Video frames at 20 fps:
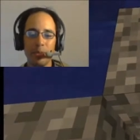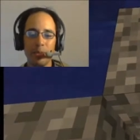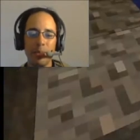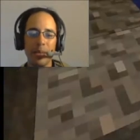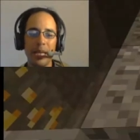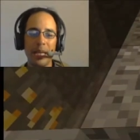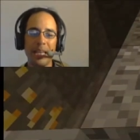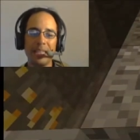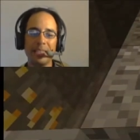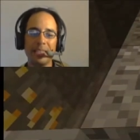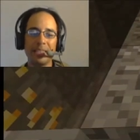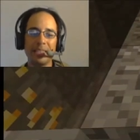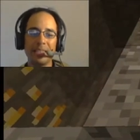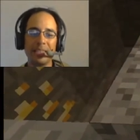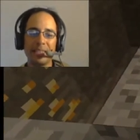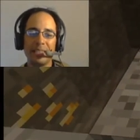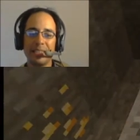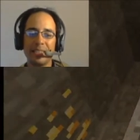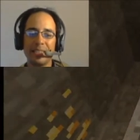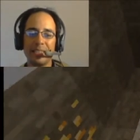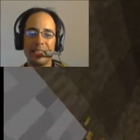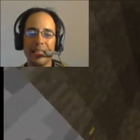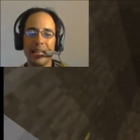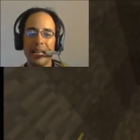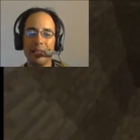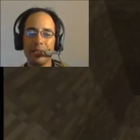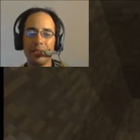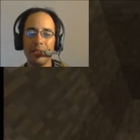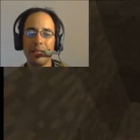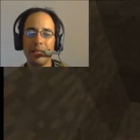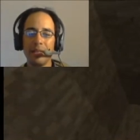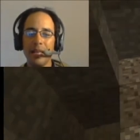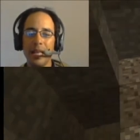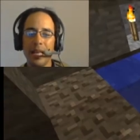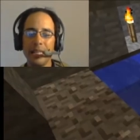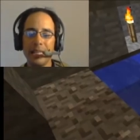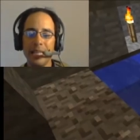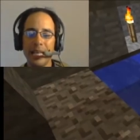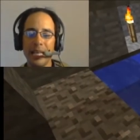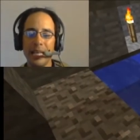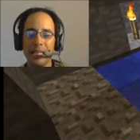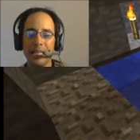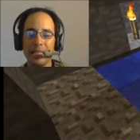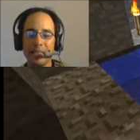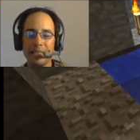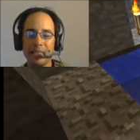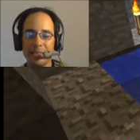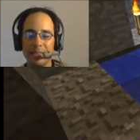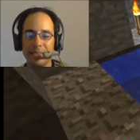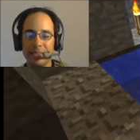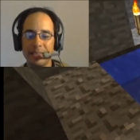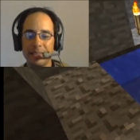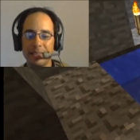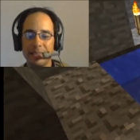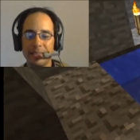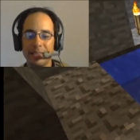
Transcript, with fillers: That's bull, man. I don't like that.